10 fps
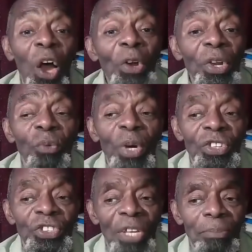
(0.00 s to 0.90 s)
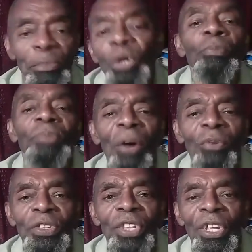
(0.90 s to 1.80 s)
thought it was just boom, that
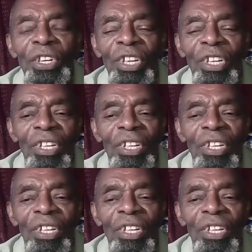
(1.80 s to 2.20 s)
was it.